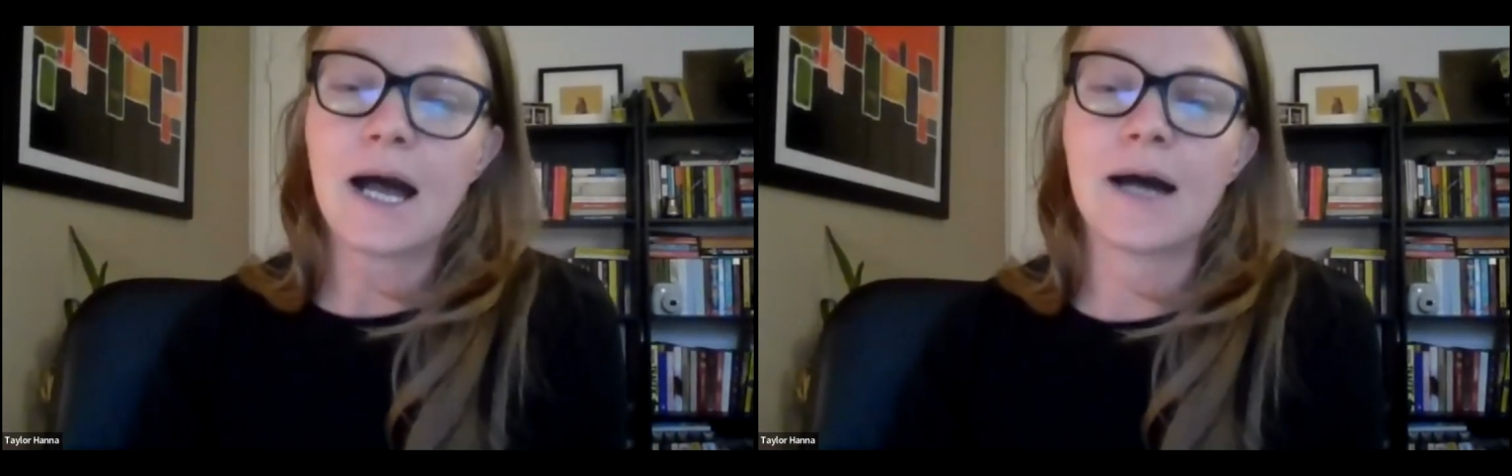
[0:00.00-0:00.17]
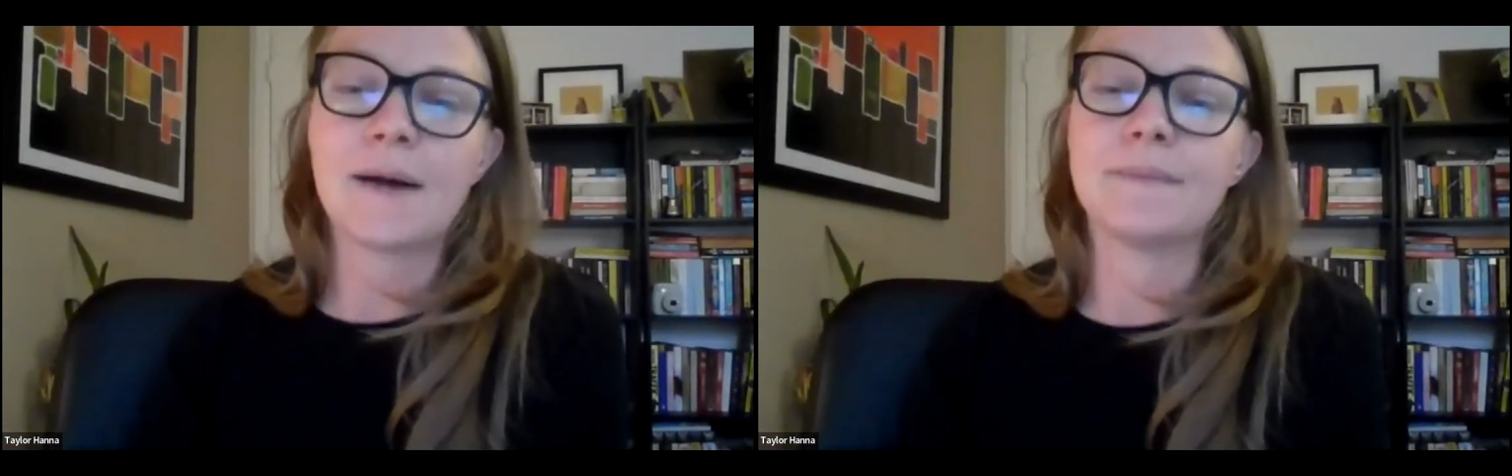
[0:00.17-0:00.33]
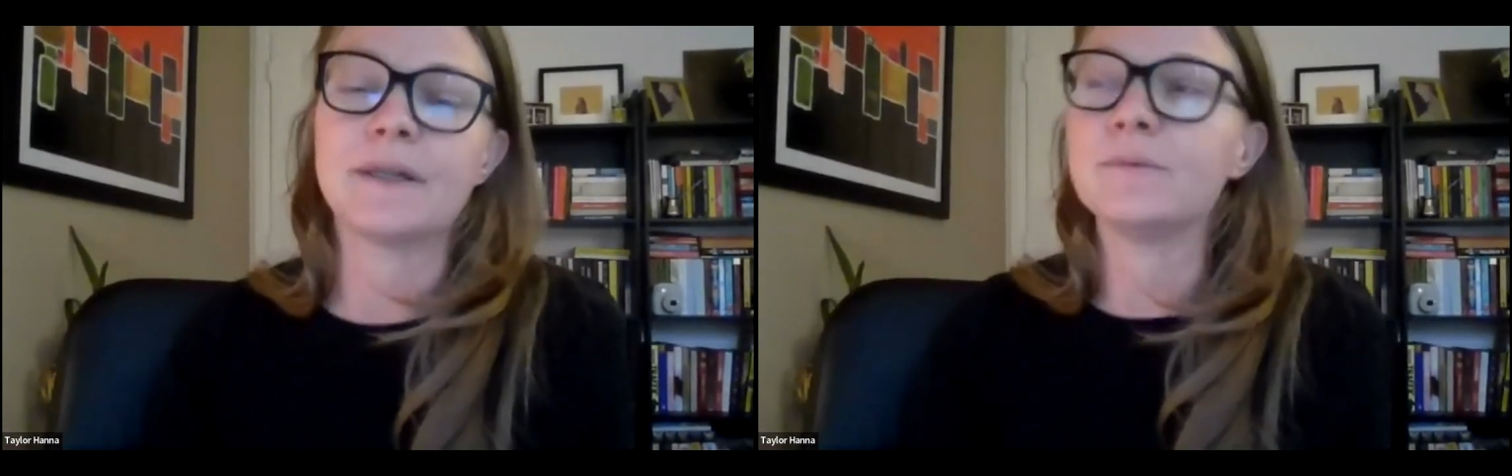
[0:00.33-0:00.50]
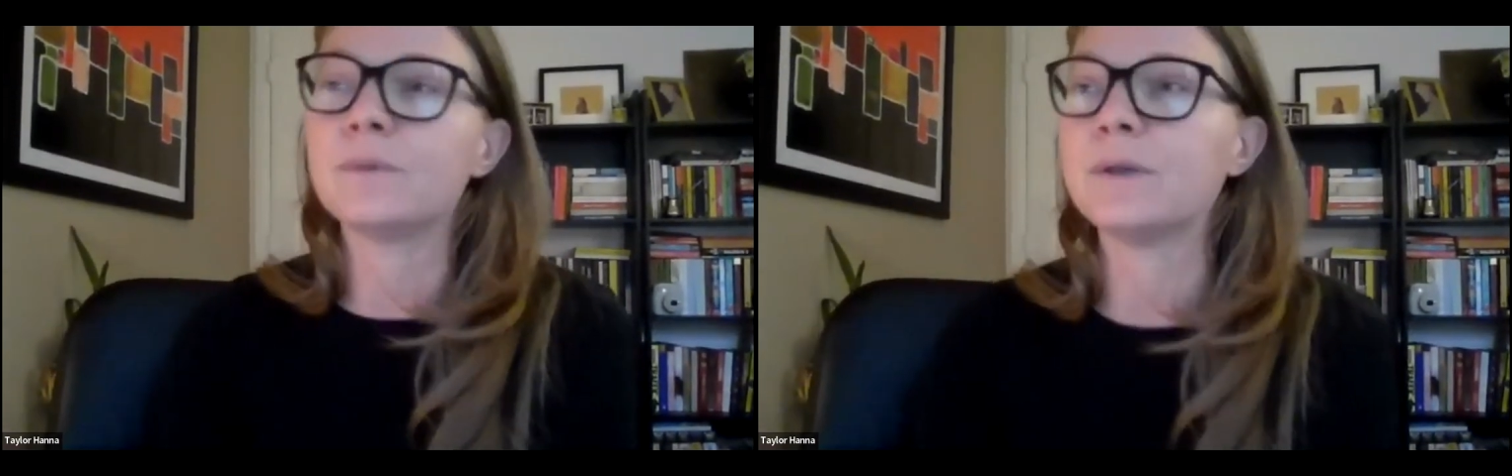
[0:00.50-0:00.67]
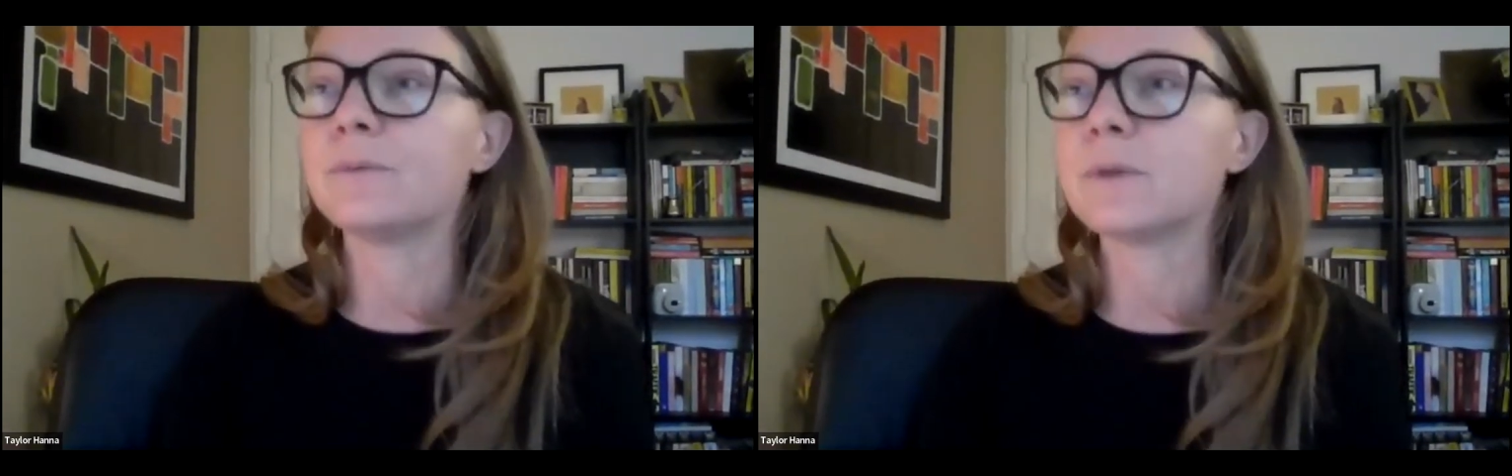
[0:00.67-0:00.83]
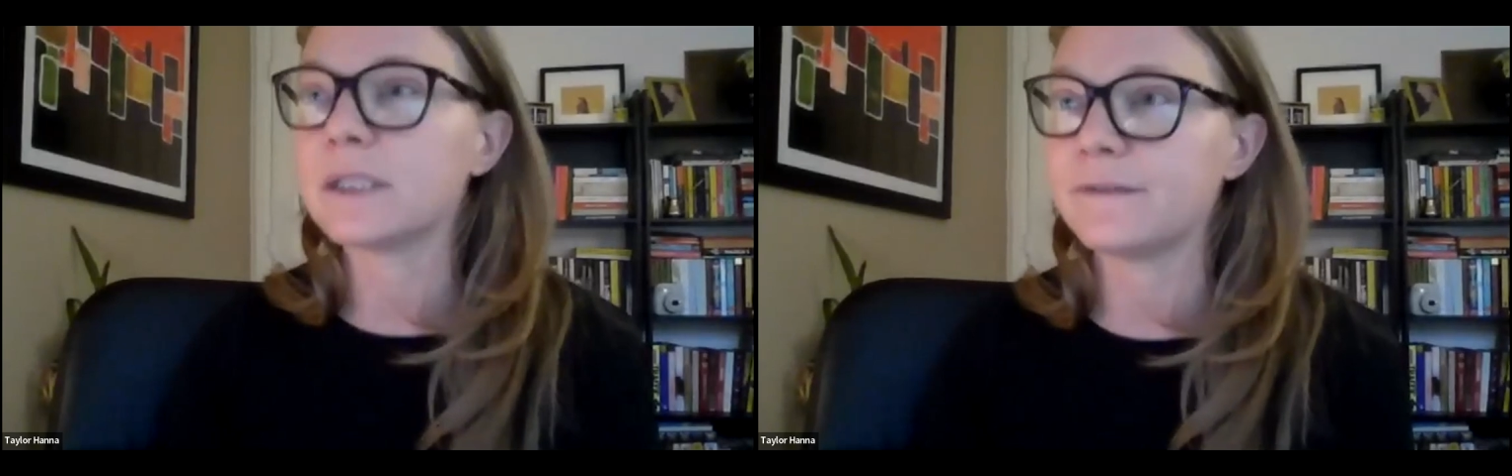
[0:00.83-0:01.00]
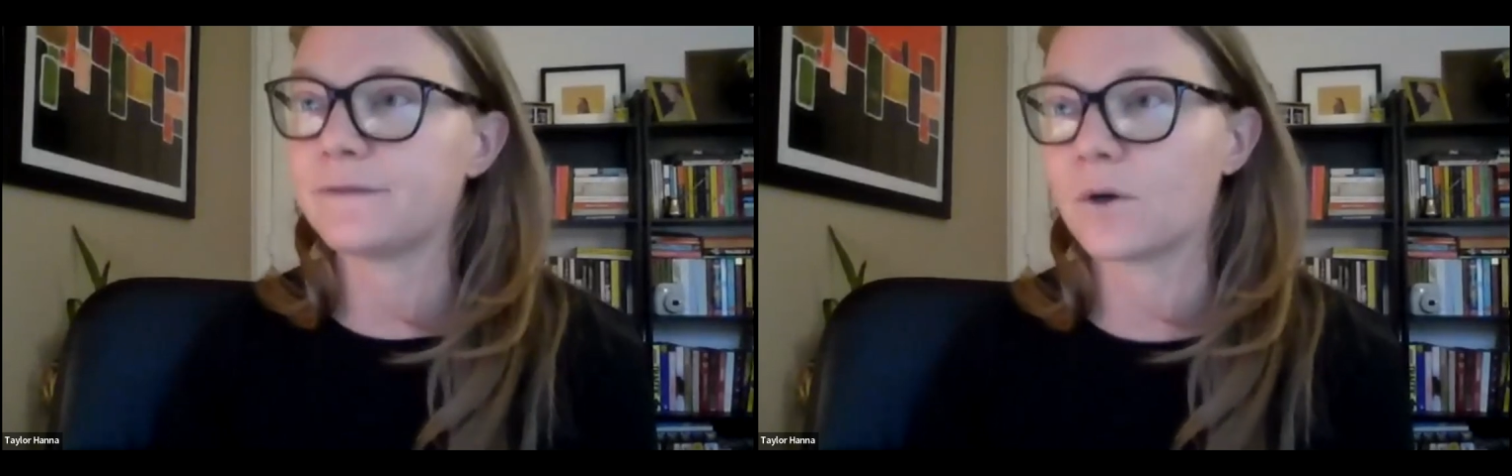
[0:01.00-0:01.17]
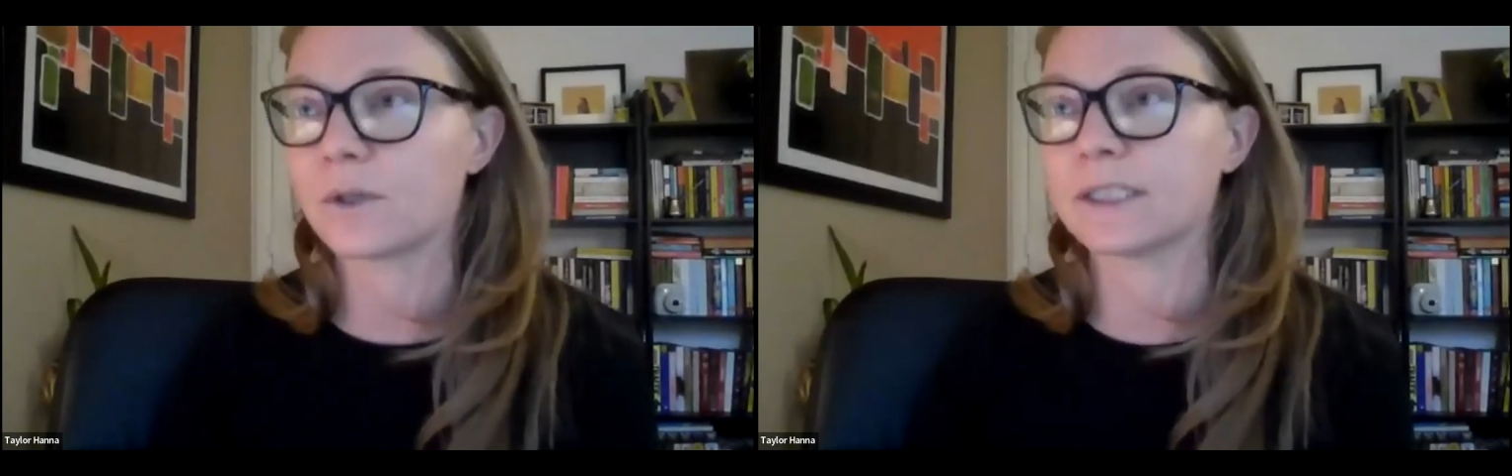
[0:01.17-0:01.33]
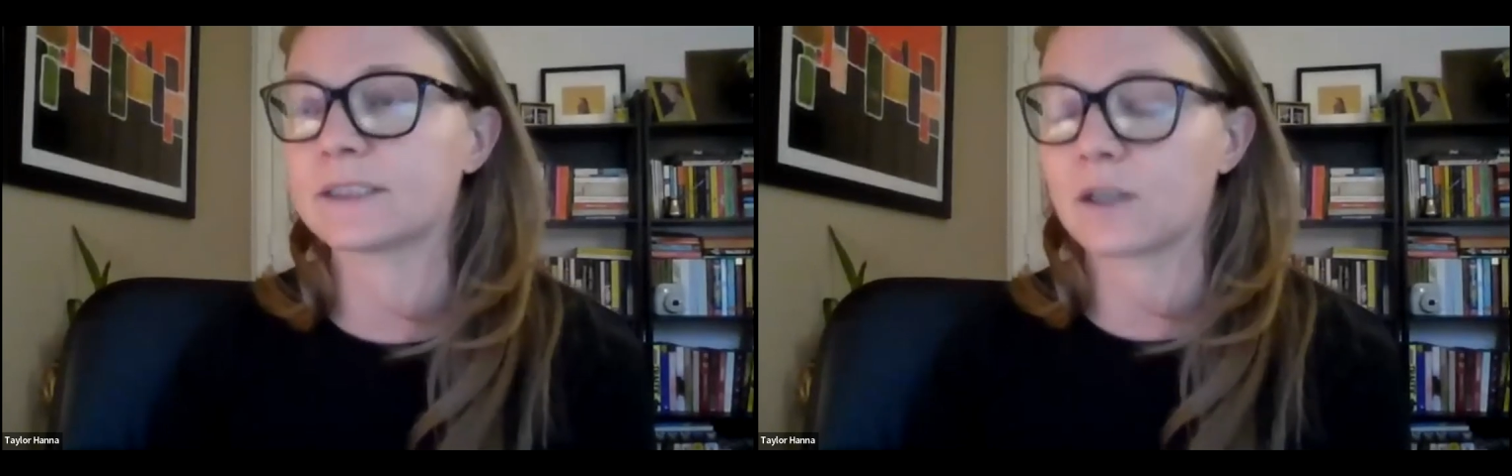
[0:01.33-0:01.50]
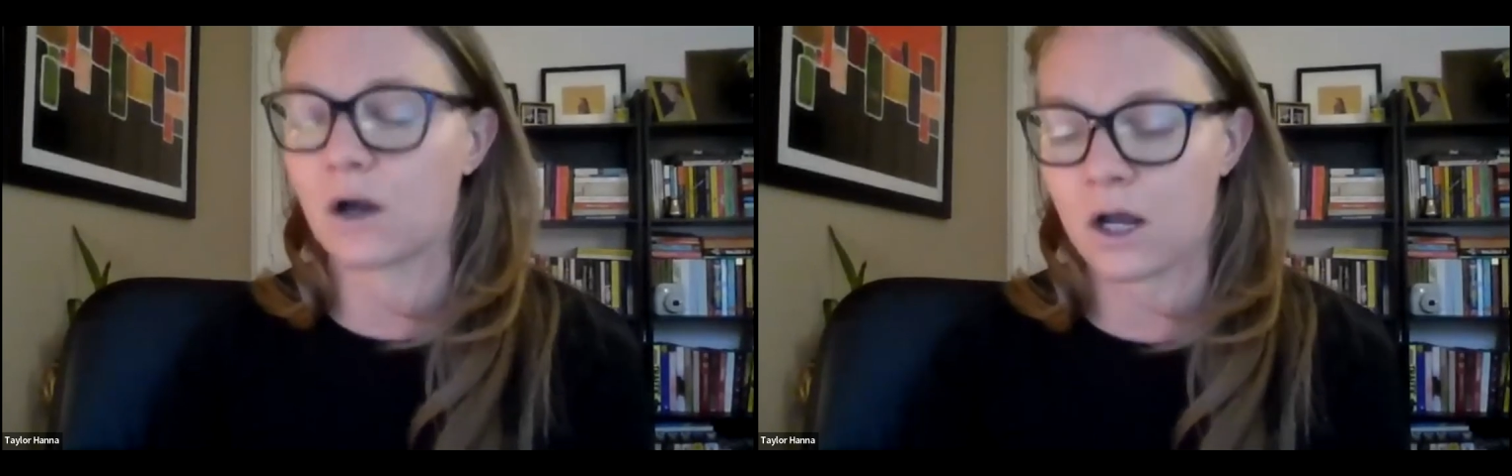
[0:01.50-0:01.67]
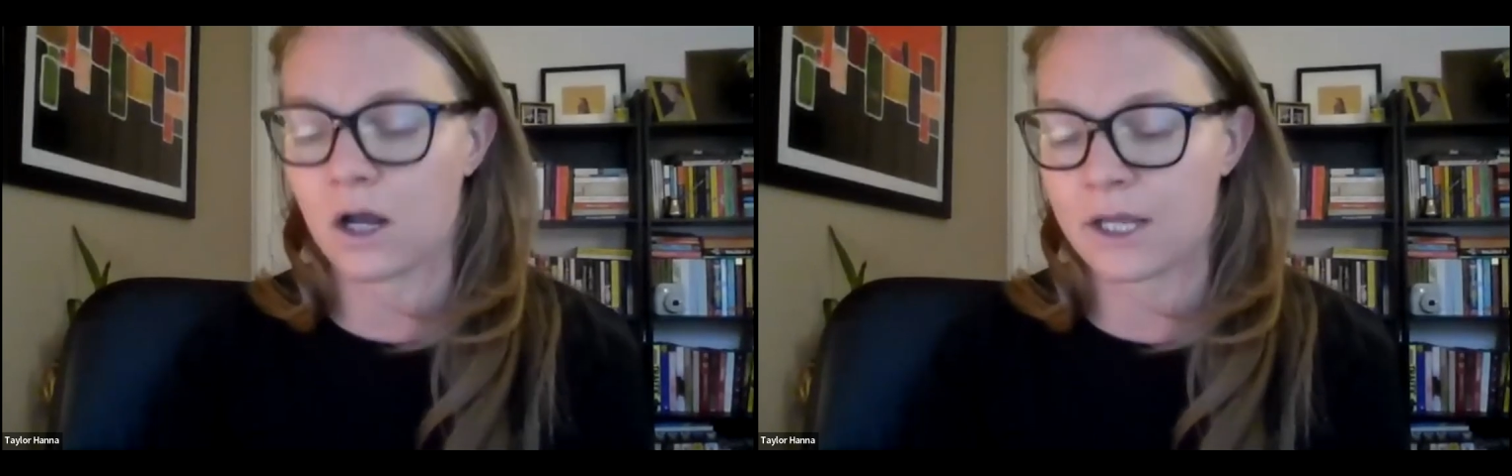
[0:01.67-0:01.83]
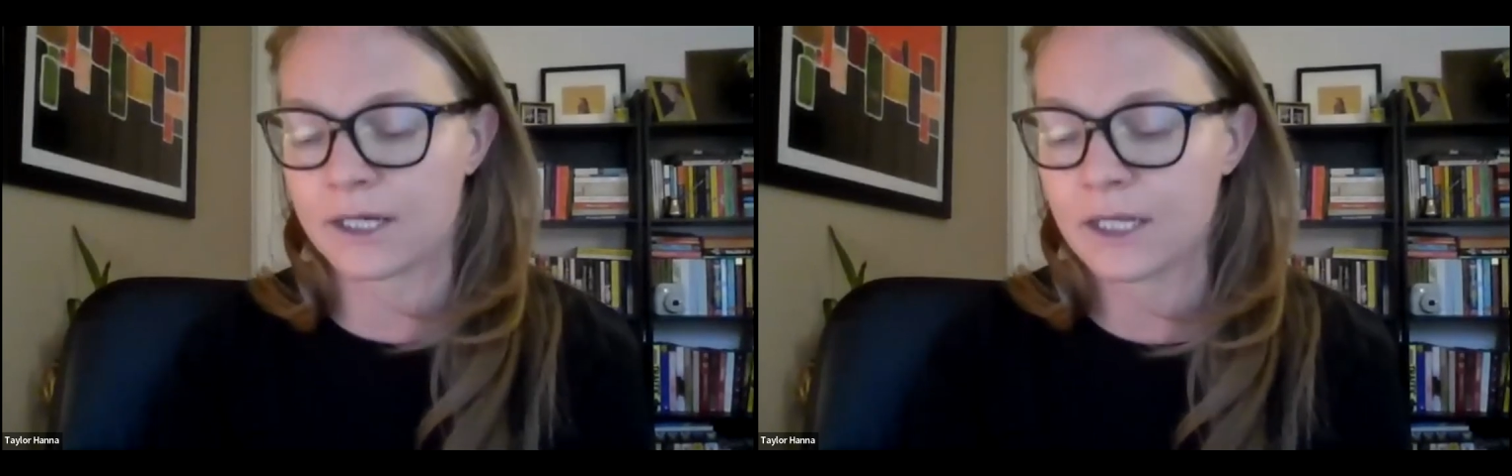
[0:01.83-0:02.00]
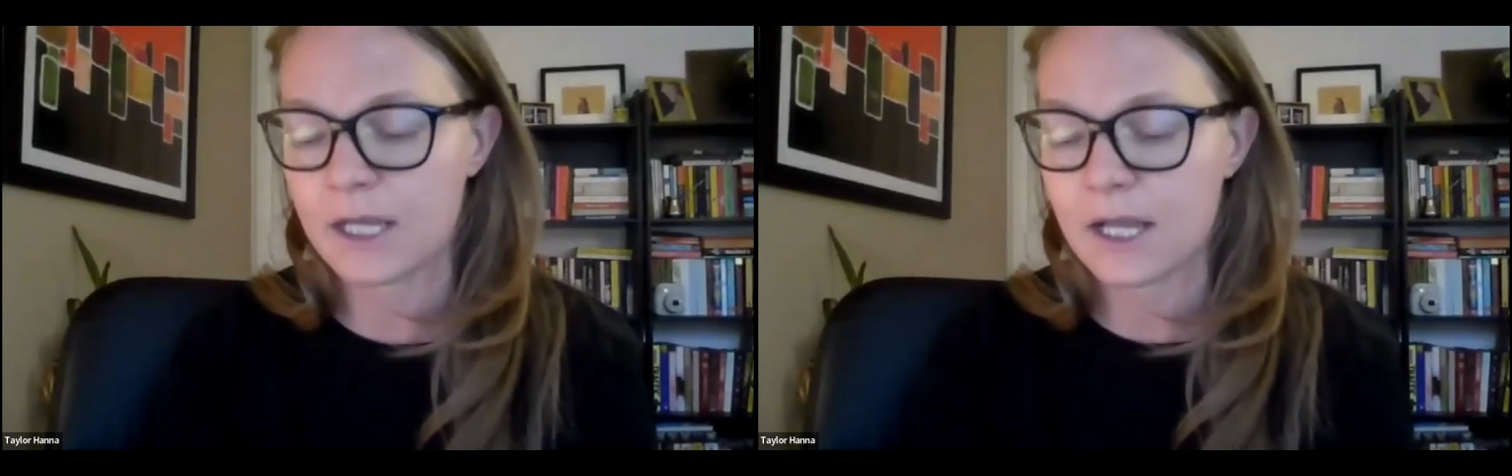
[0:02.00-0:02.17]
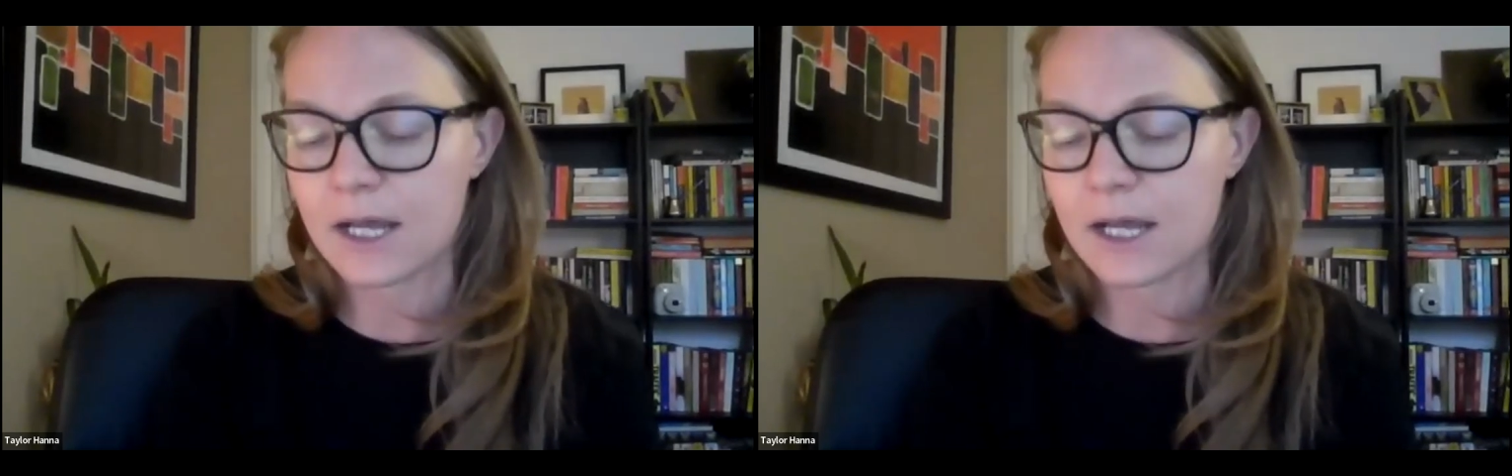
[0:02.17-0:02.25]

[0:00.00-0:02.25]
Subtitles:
But we really focus on